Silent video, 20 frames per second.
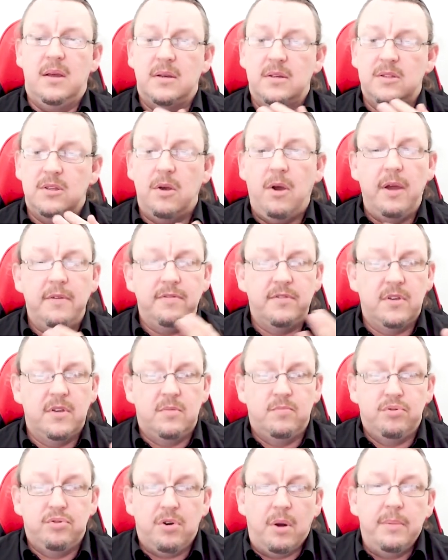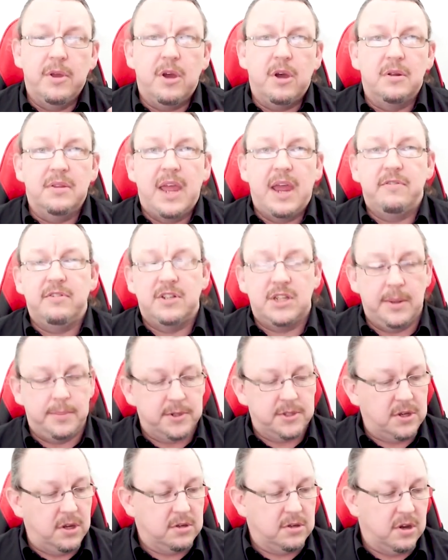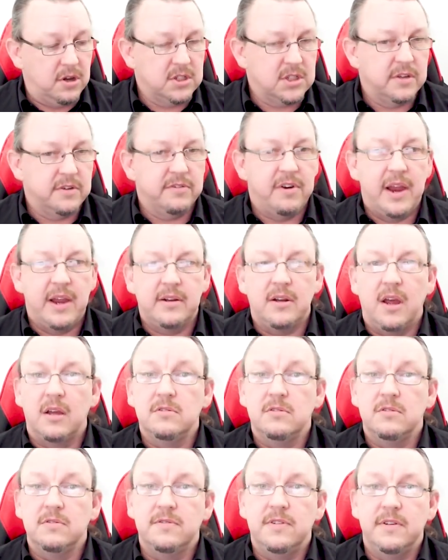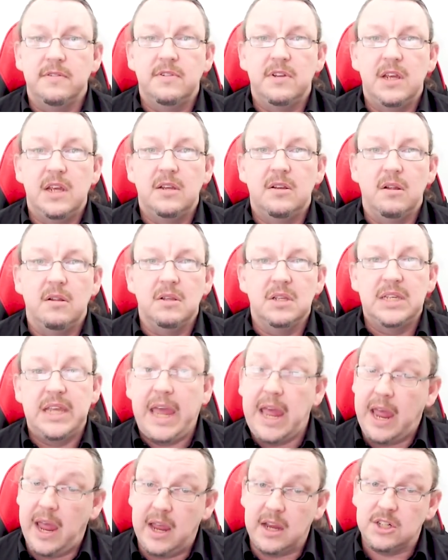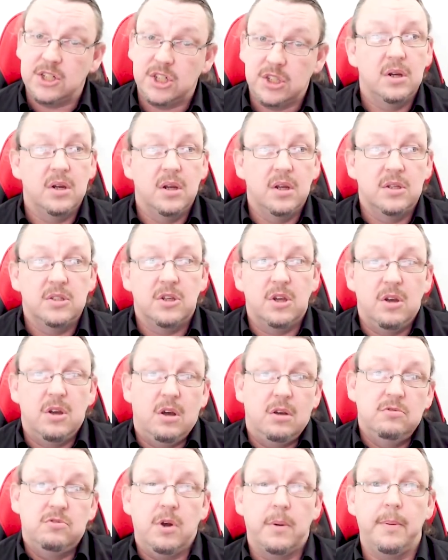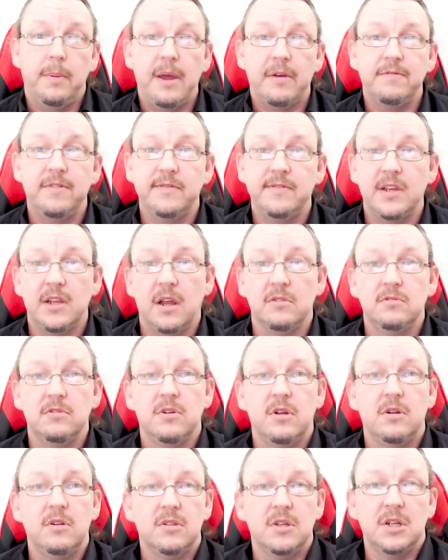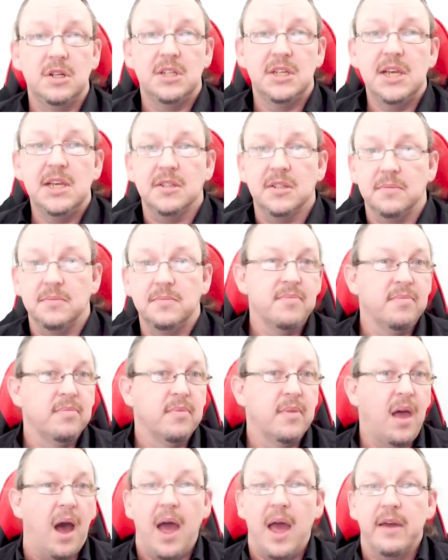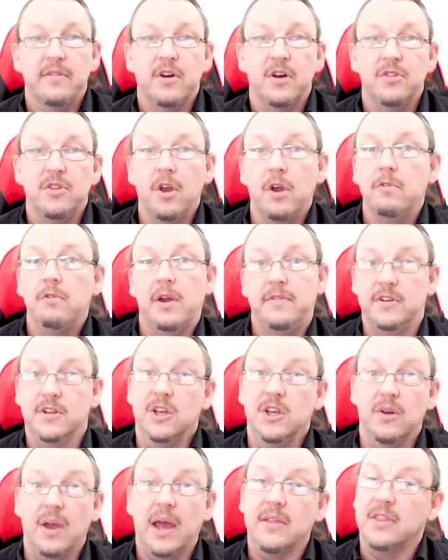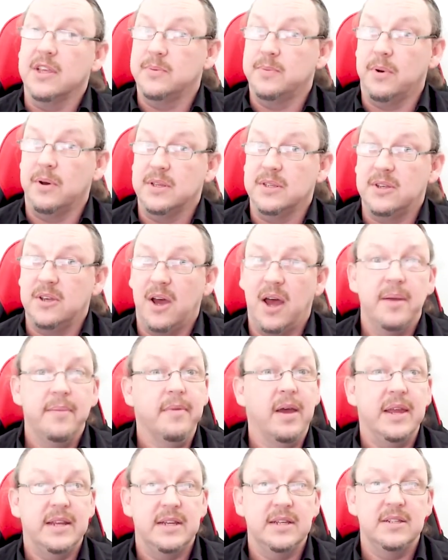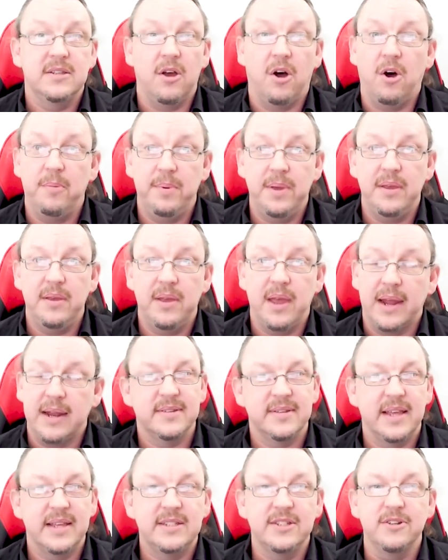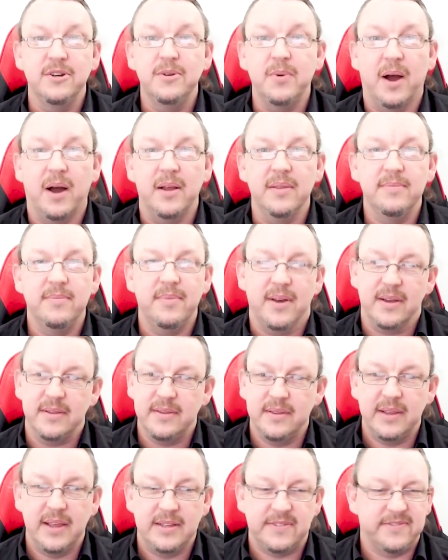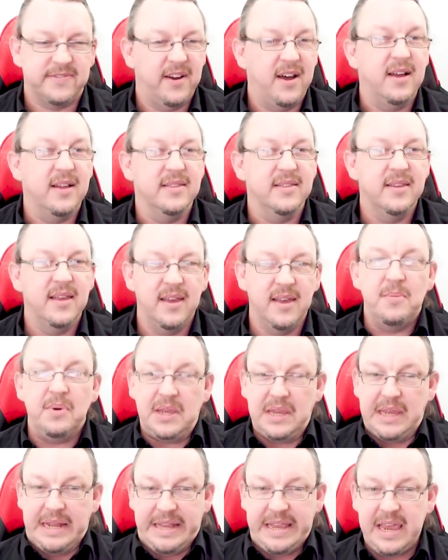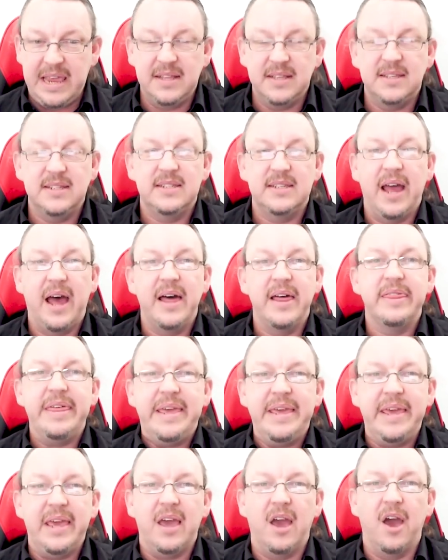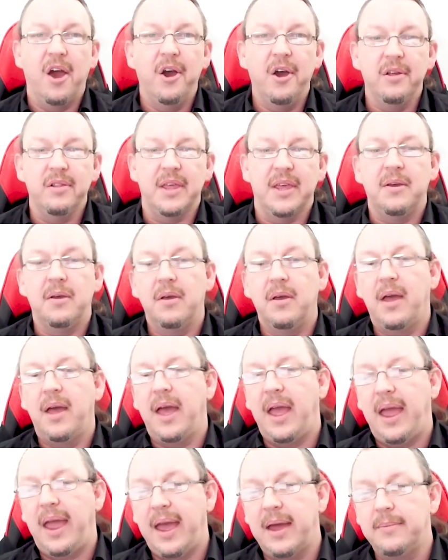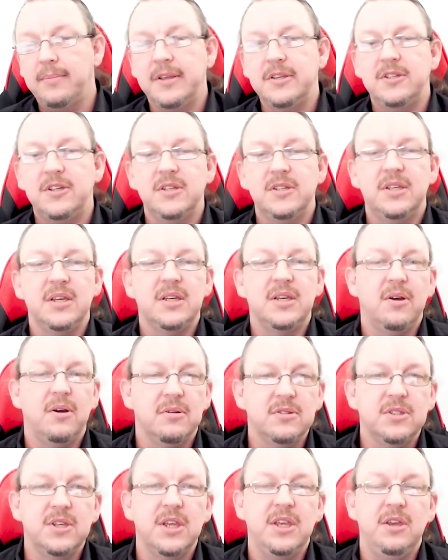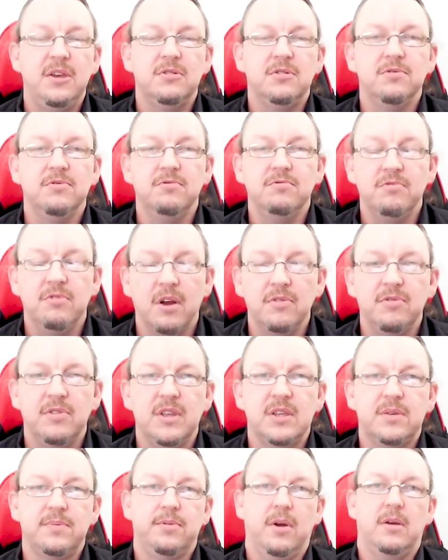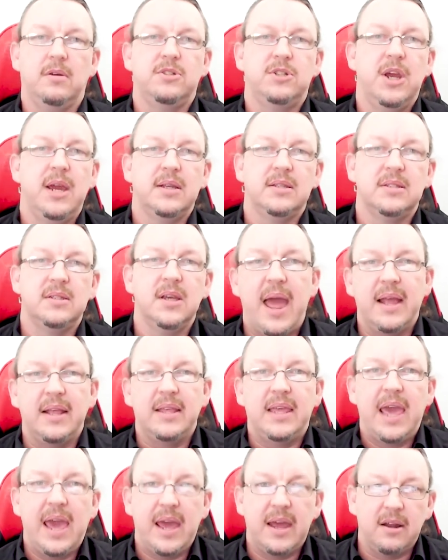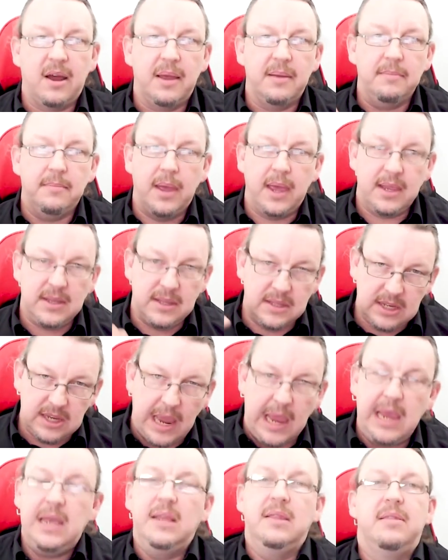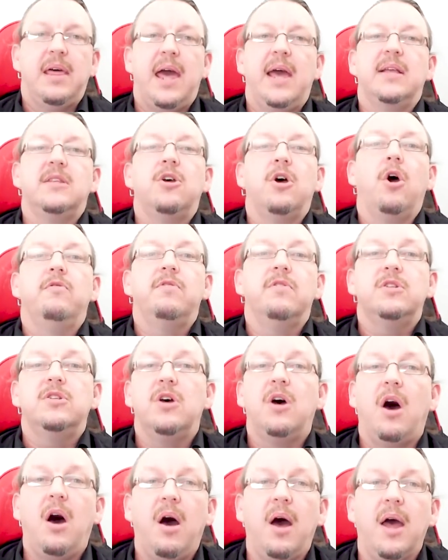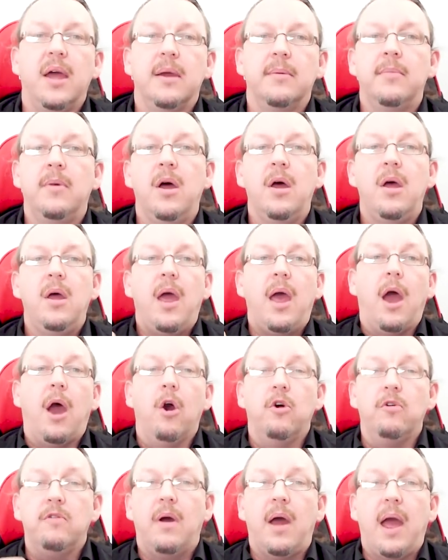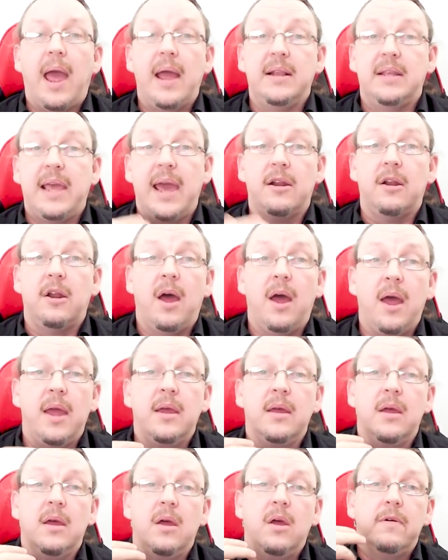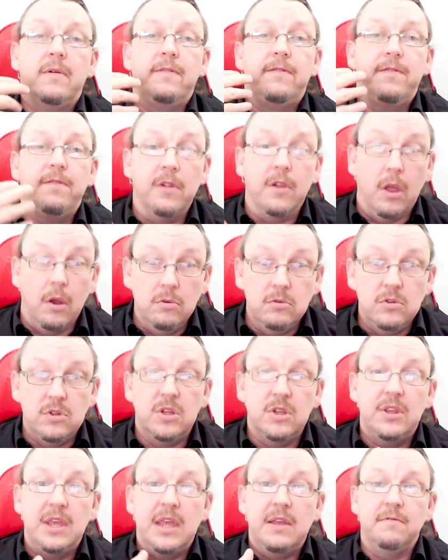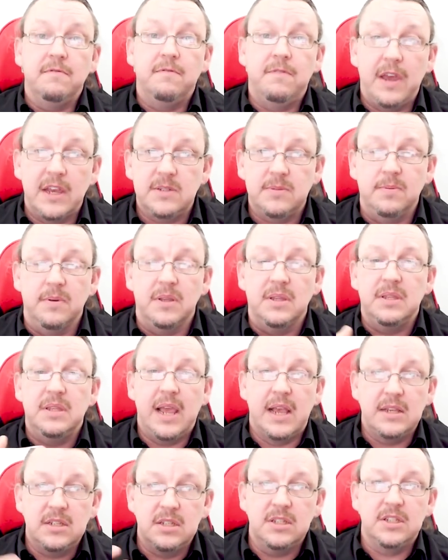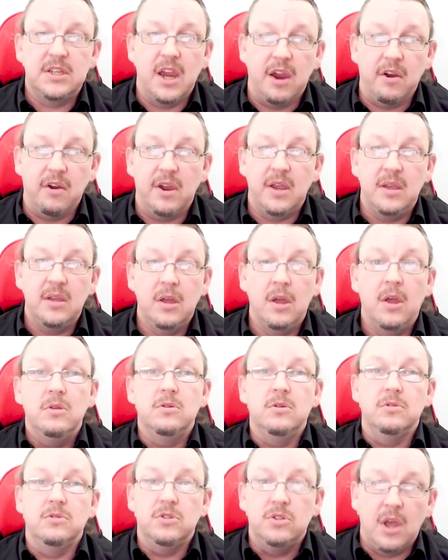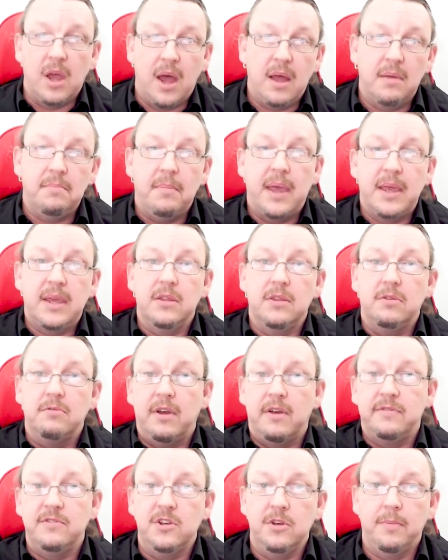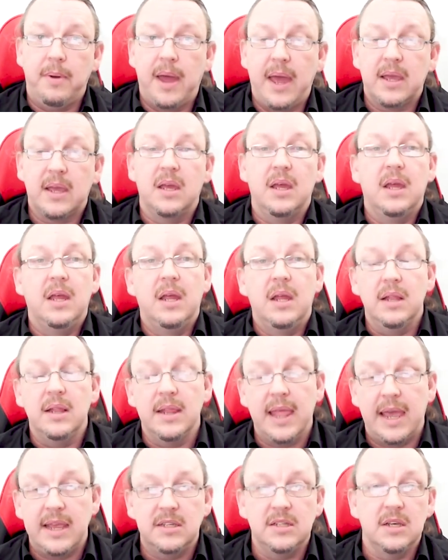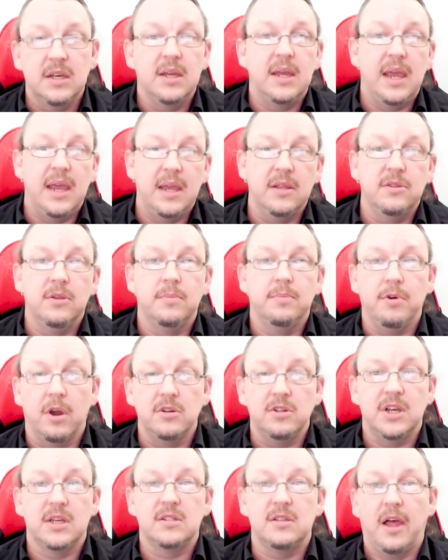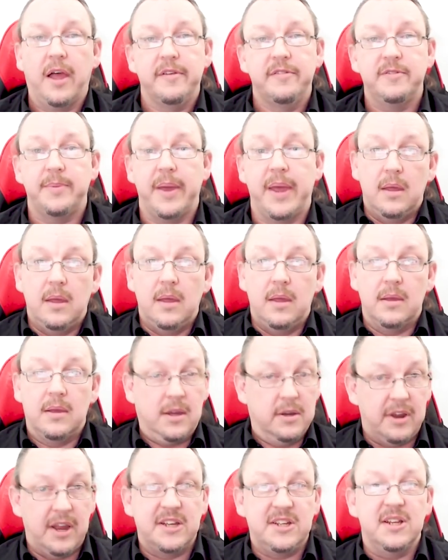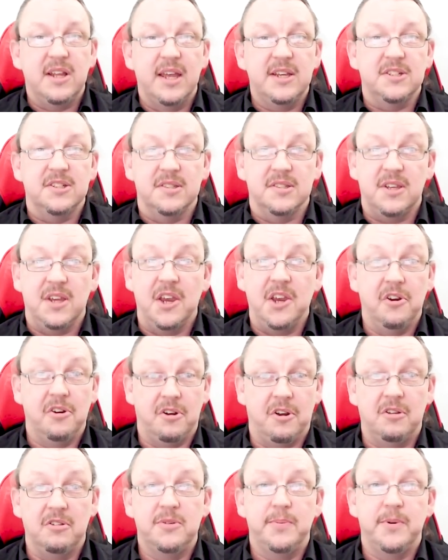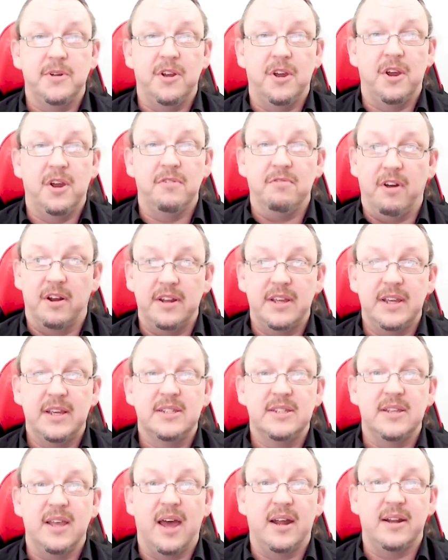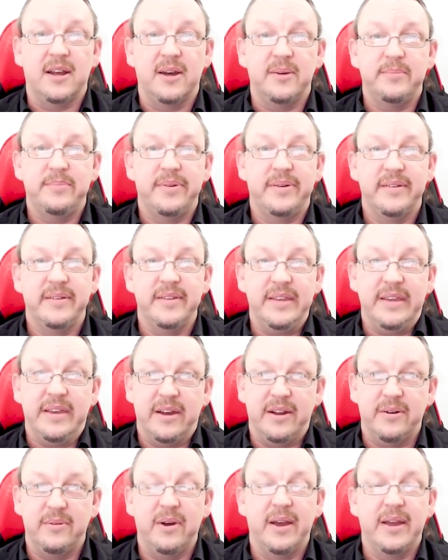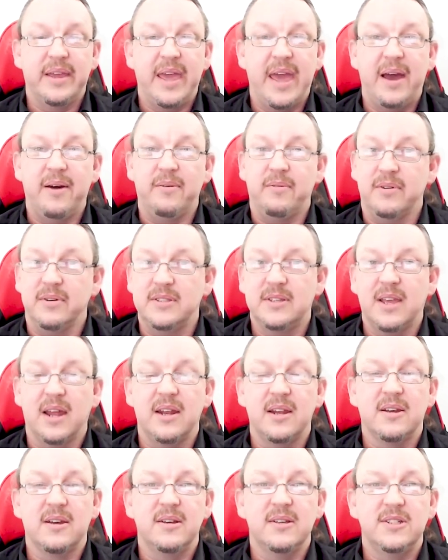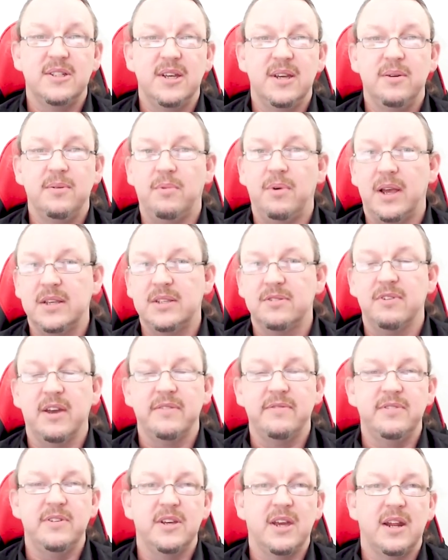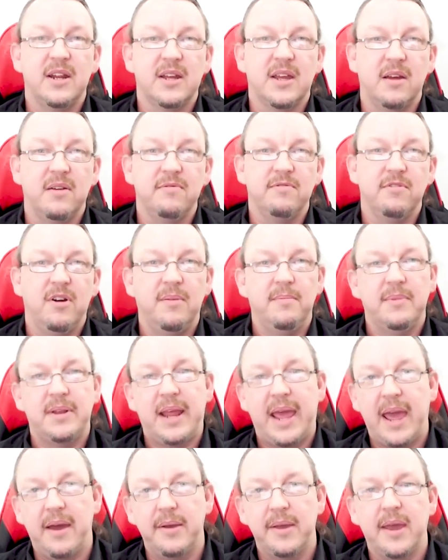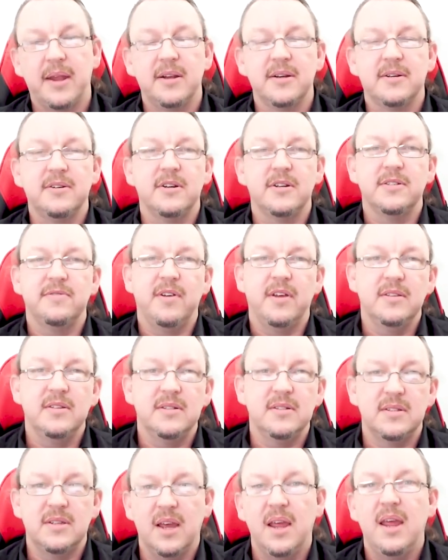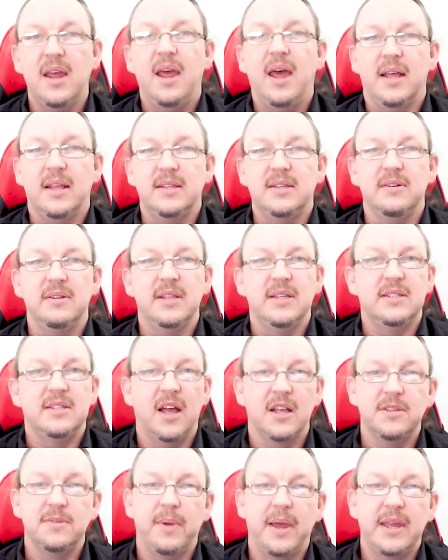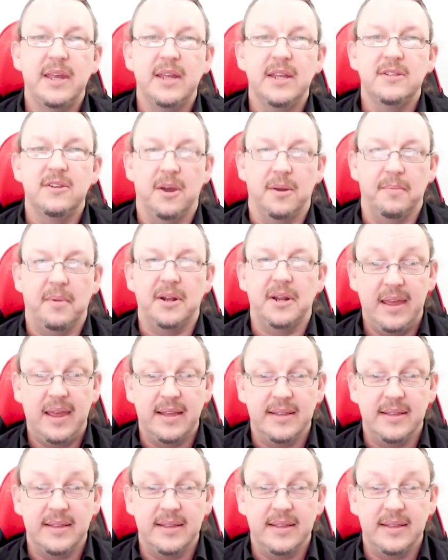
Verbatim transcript: So I've probably got an average episode cost of around $150 cash. So I'll drop about $1,500 on a season. I have got no revenue at this point in time. It is a hobby. It's a good one, but it's fun. But you need to start thinking early. How much is it costing you to run this project? And can I maintain that over time? Oh, and can I float the investment necessary to start making the revenue back later in the project's lifespan? Congratulations, you're an entrepreneur running a startup you got to work out what's going to cost you, where's the revenue going to come from, and how you're going to cross fund it until it starts making its own money.